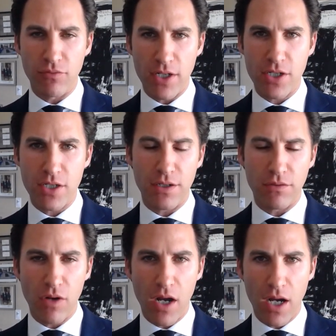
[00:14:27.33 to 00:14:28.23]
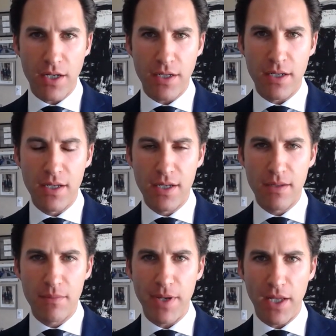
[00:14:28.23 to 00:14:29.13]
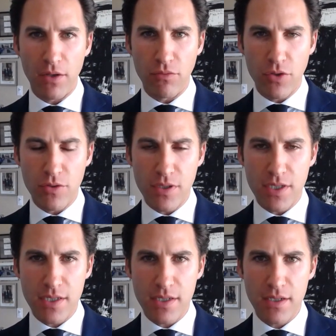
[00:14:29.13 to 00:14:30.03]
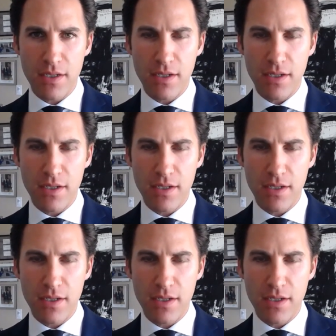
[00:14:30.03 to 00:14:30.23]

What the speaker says: Russia, Iran, Belarus,